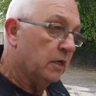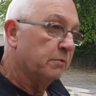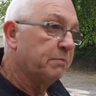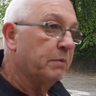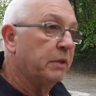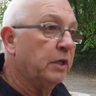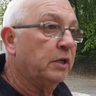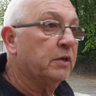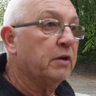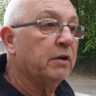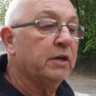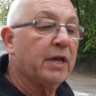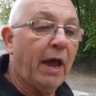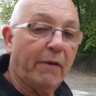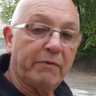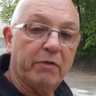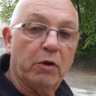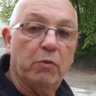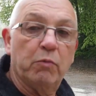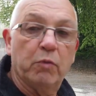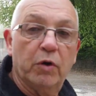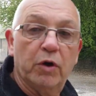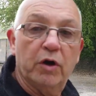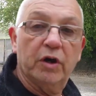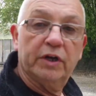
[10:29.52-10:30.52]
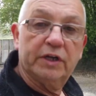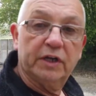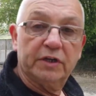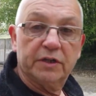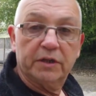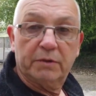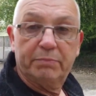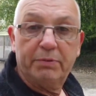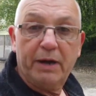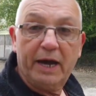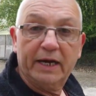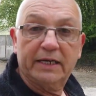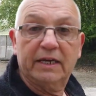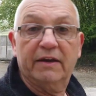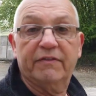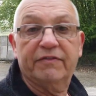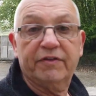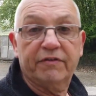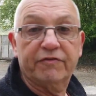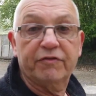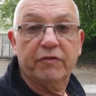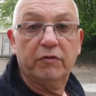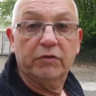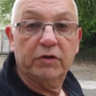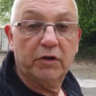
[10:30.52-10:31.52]
But they could carry on working at the back if
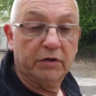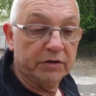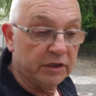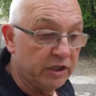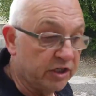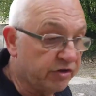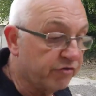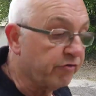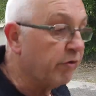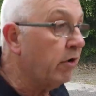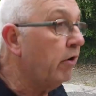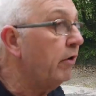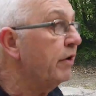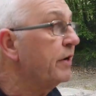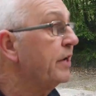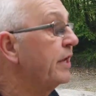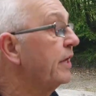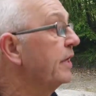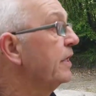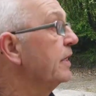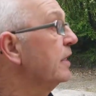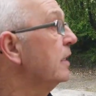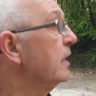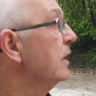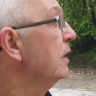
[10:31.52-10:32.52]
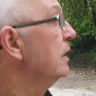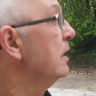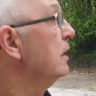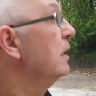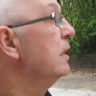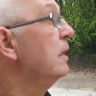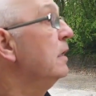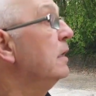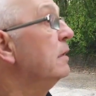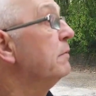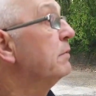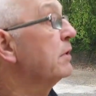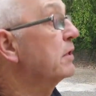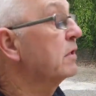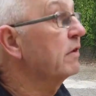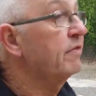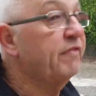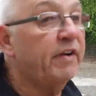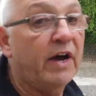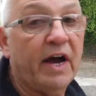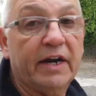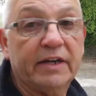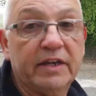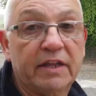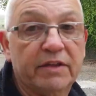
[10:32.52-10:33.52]
the front got destroyed. We've got to
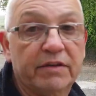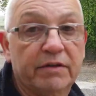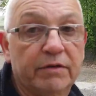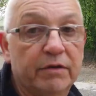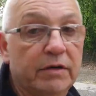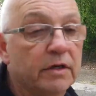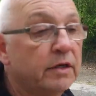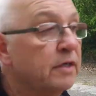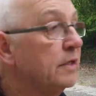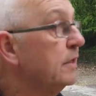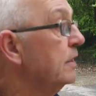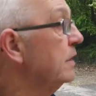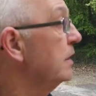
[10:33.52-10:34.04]
find it though.